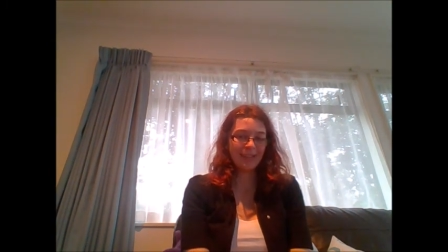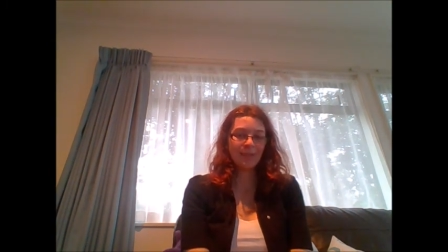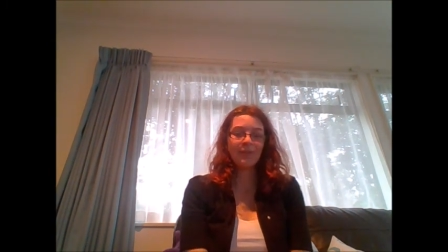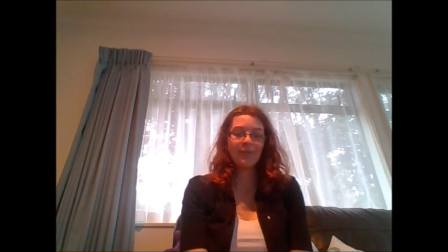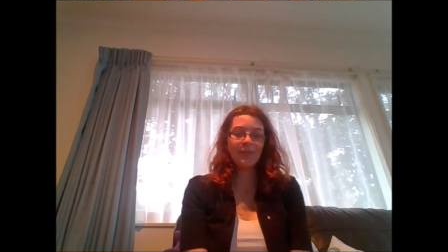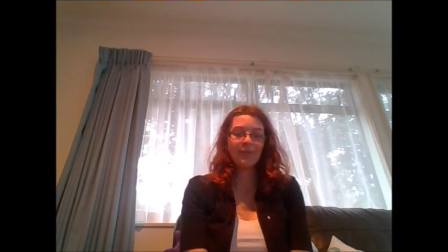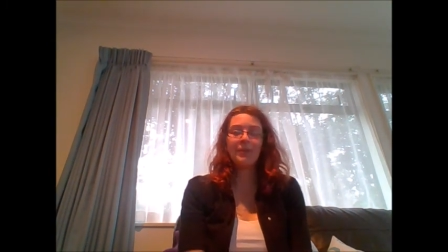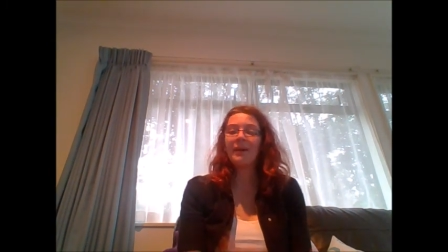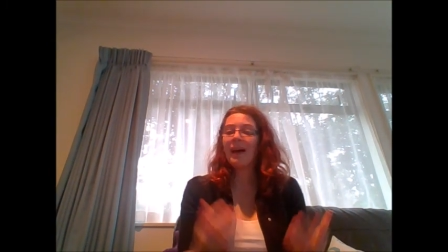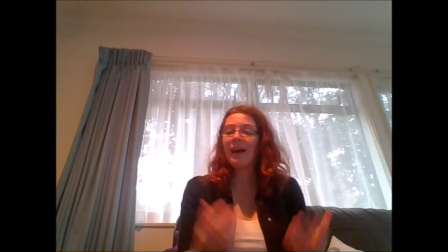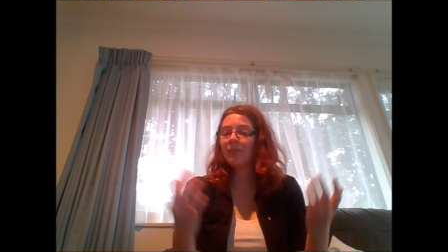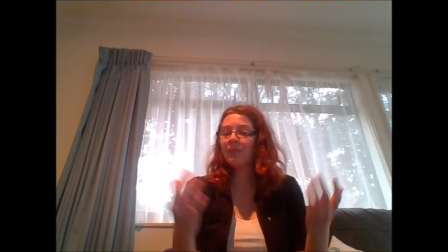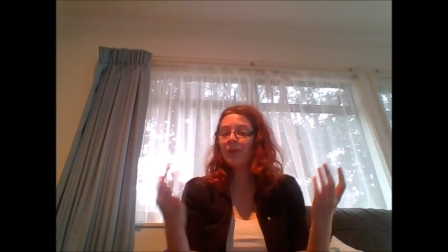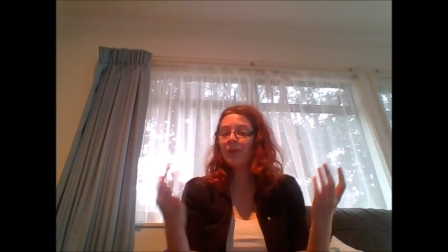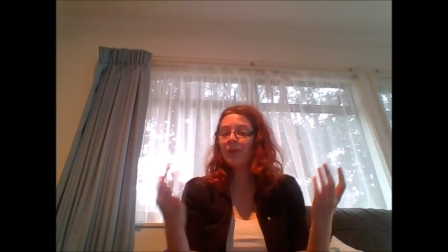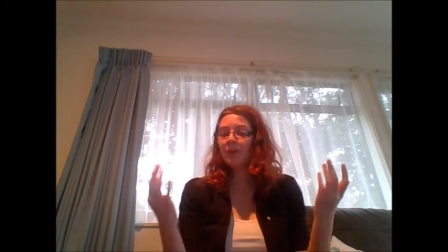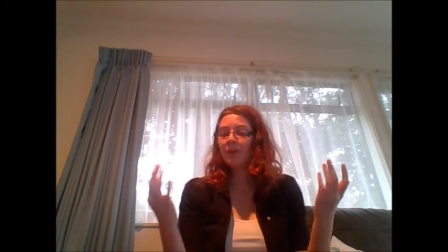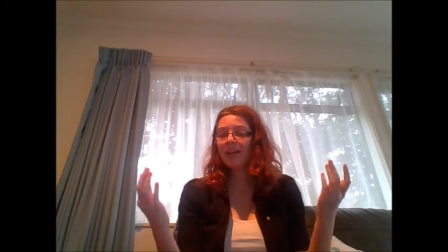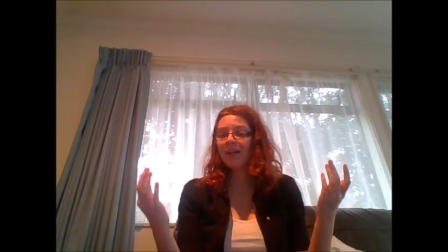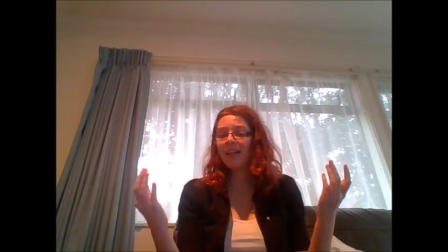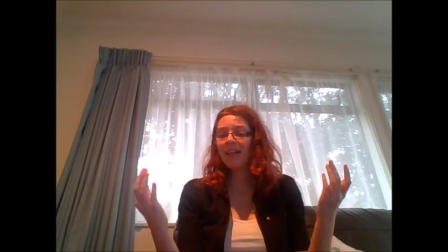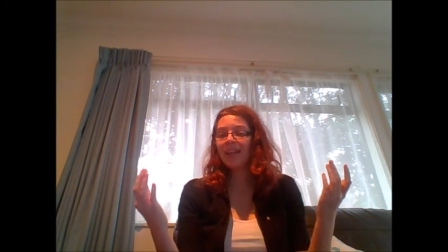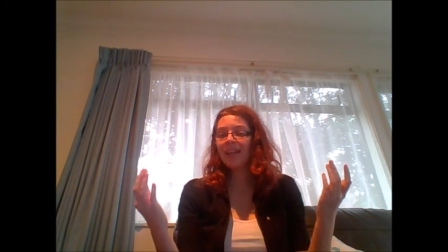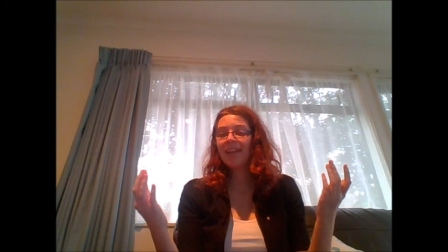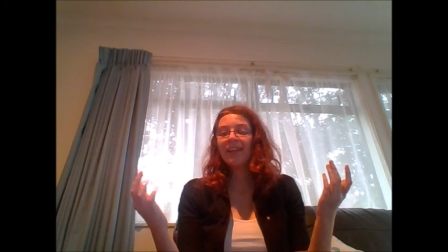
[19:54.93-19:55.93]
If you haven't
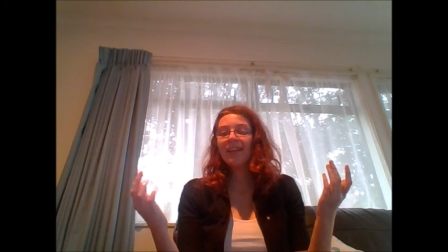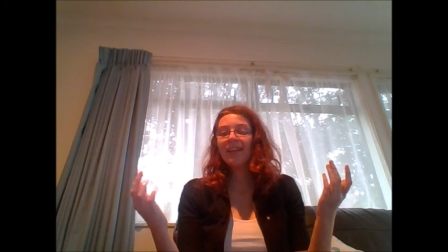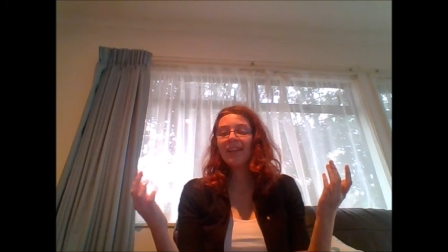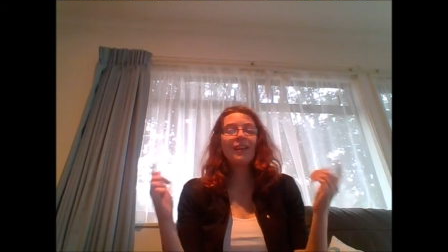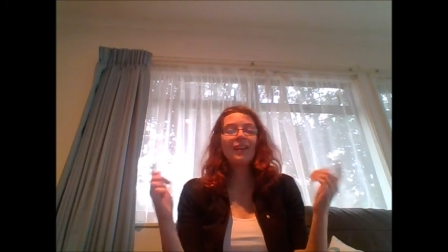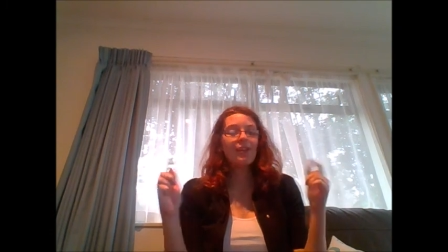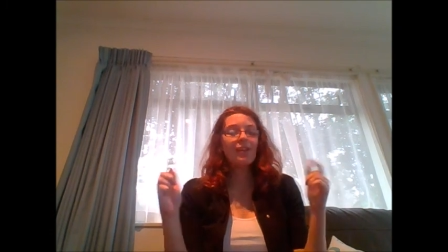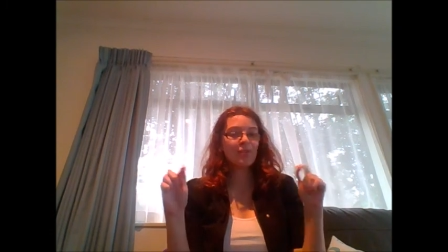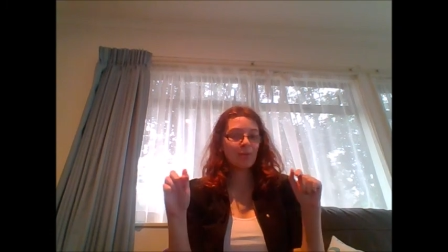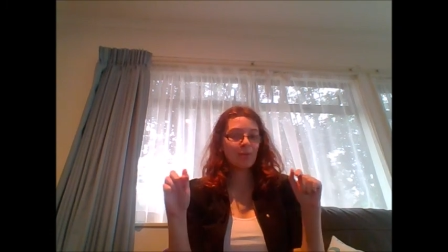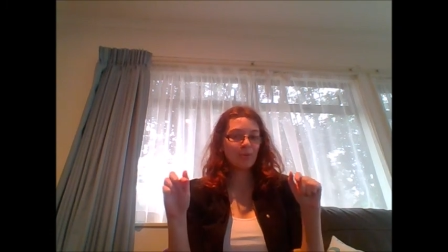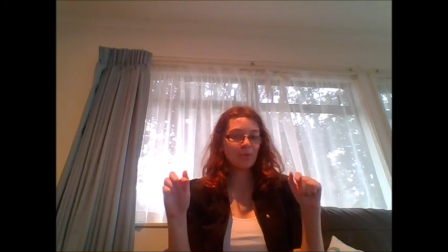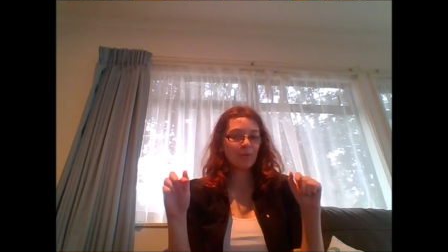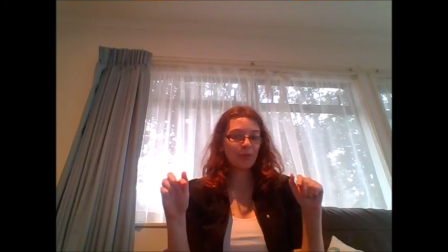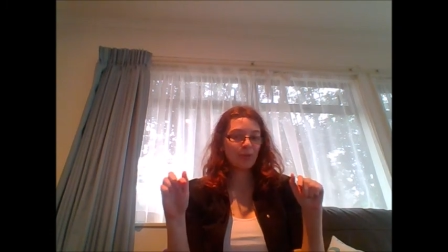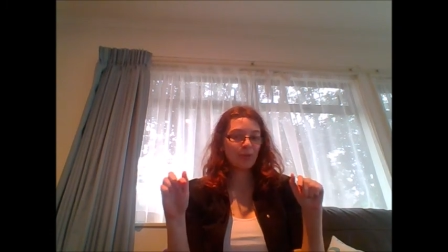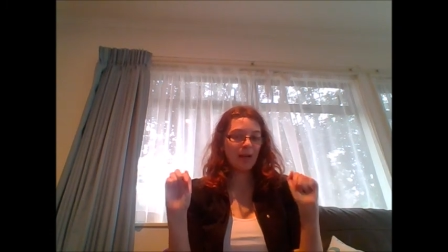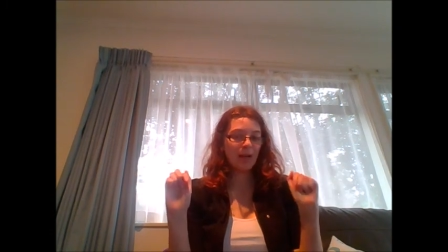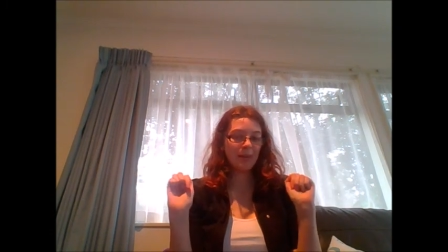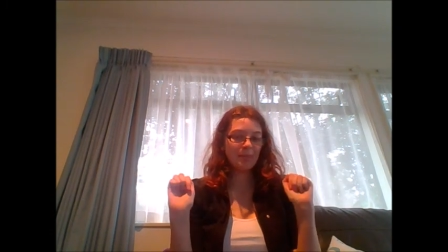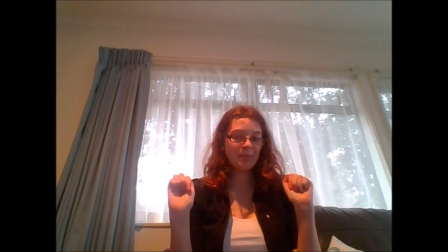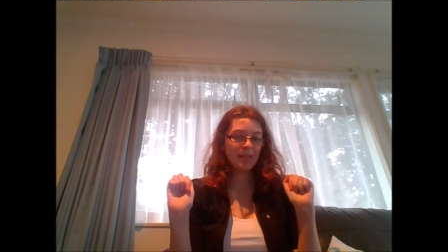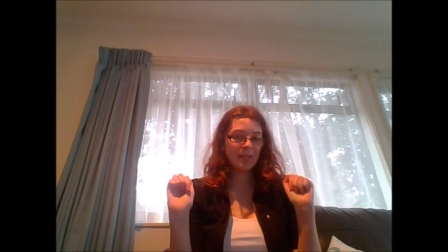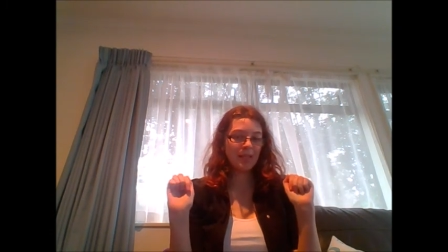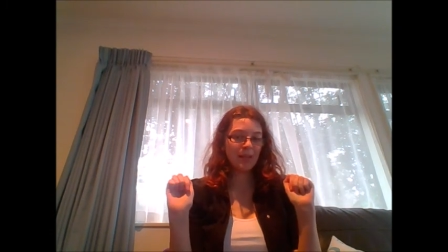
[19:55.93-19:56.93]
already,
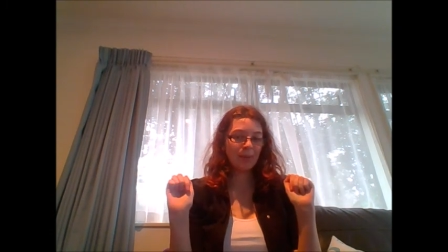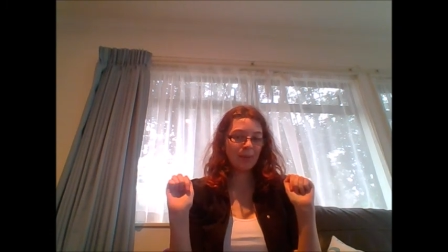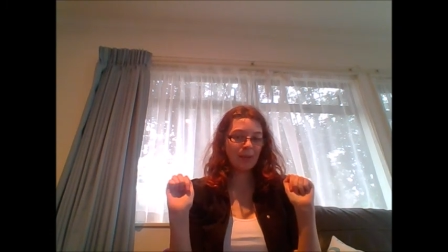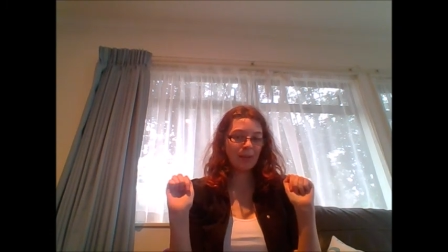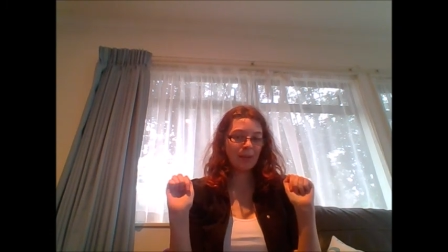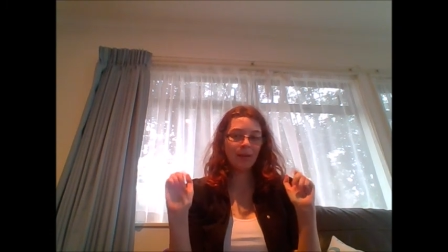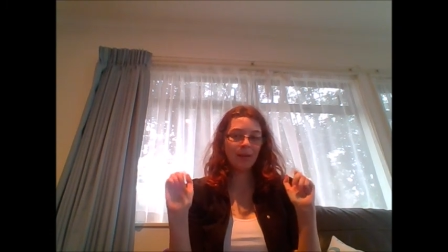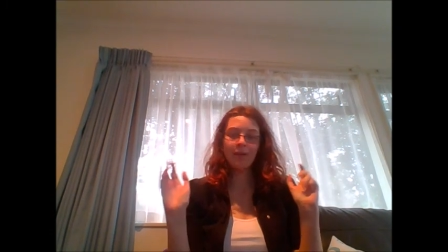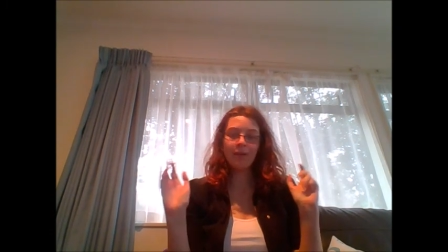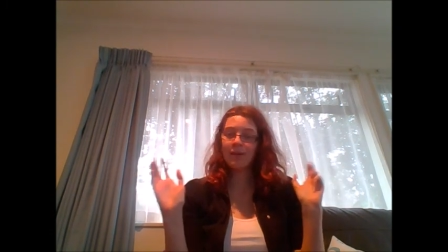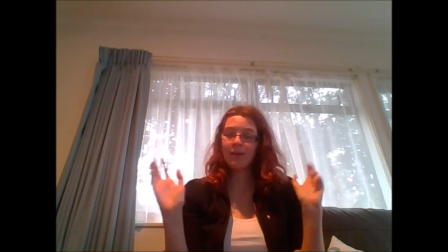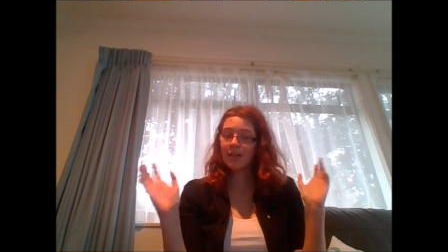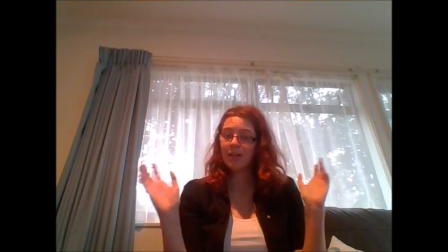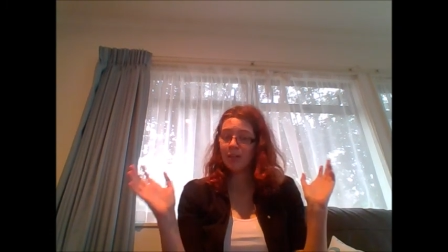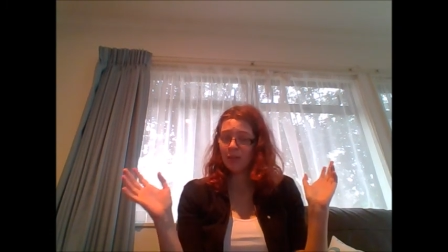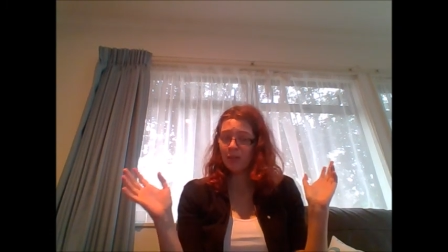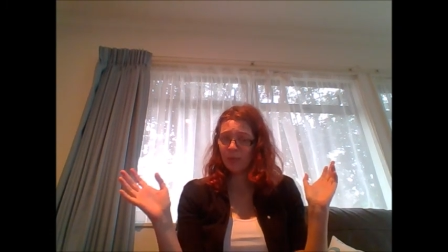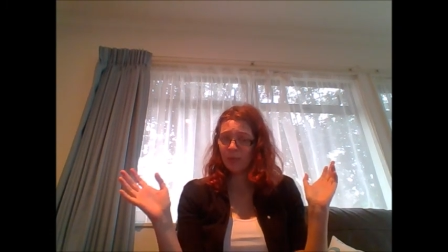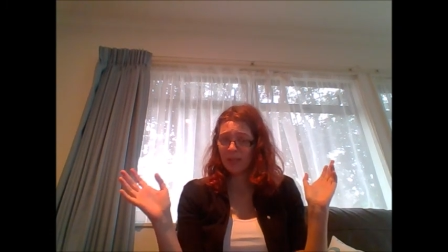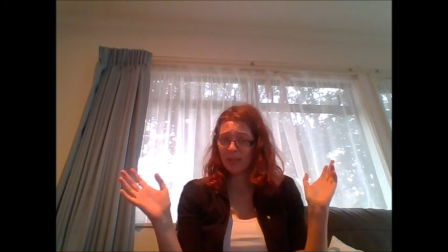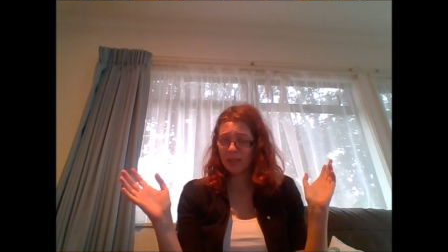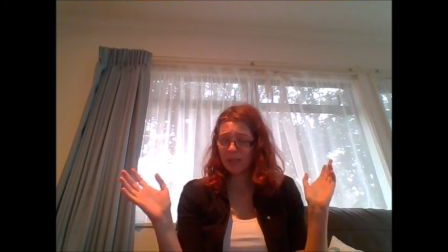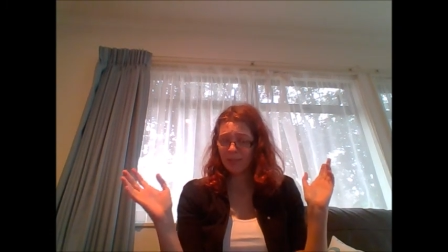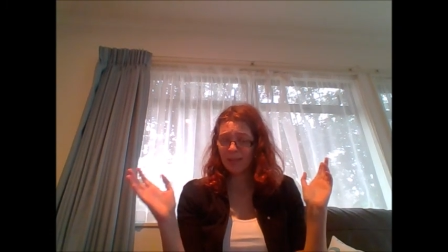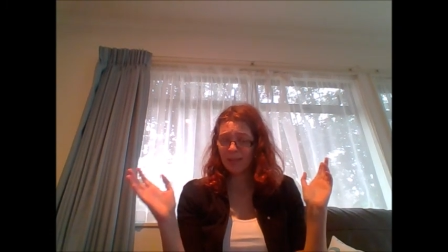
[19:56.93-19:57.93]
subscribe down below and
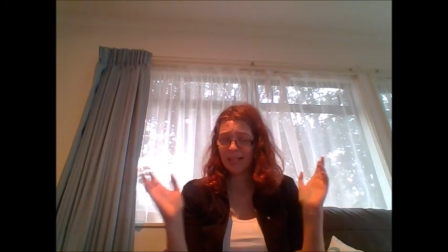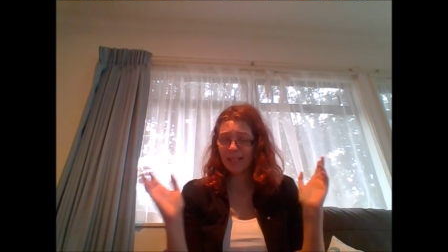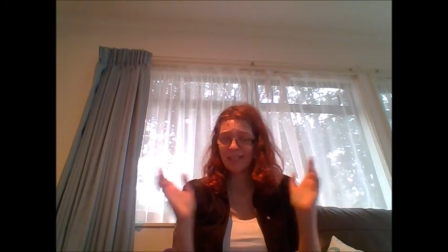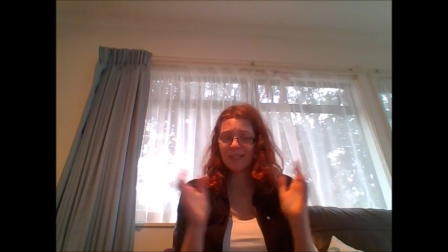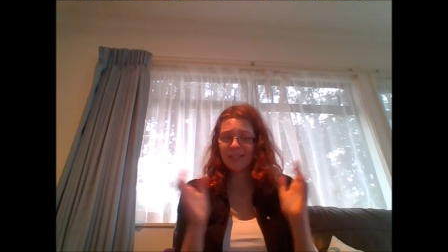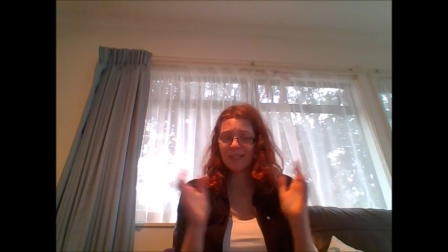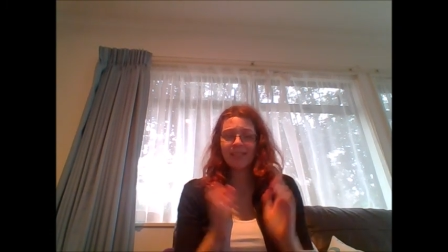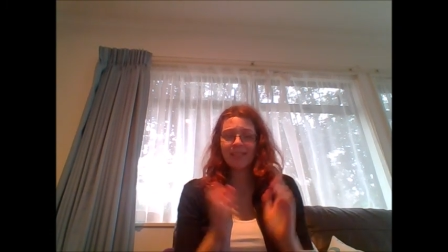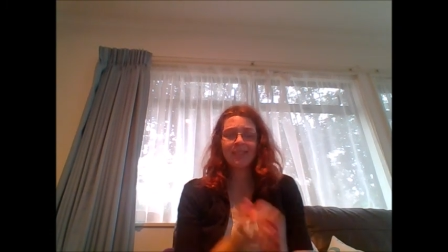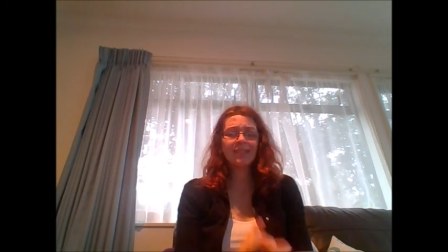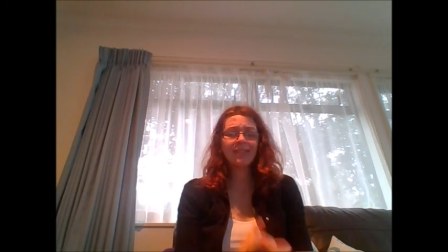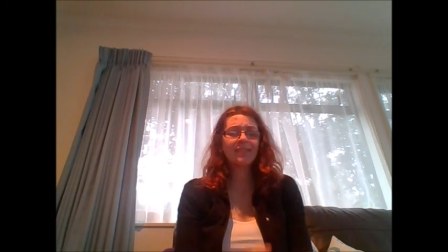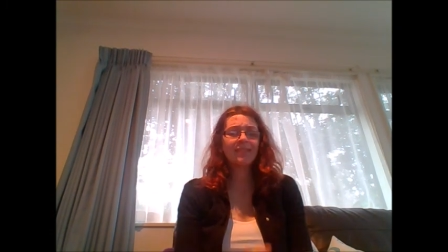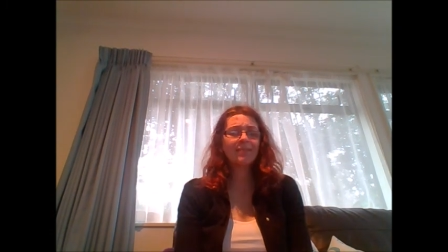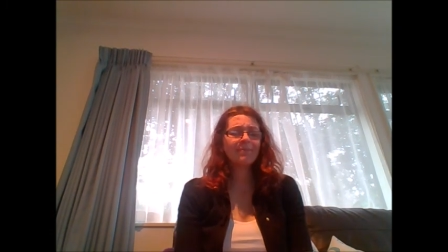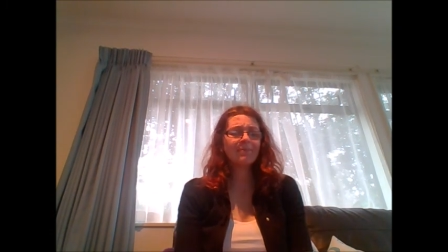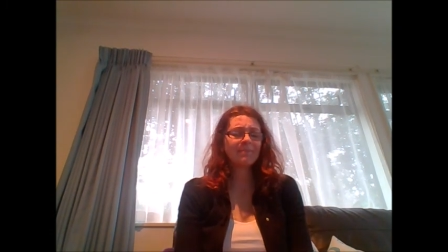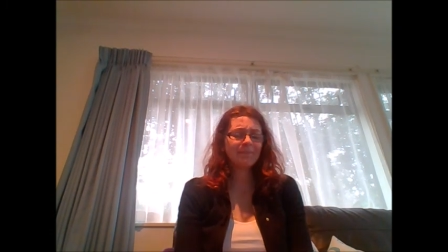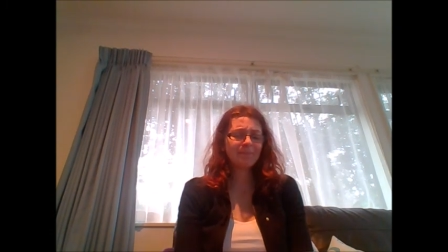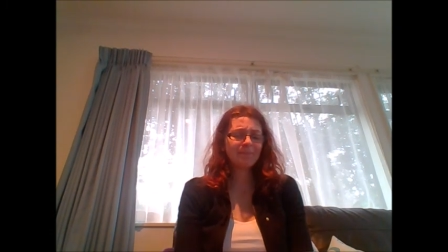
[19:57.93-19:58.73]
join the madness.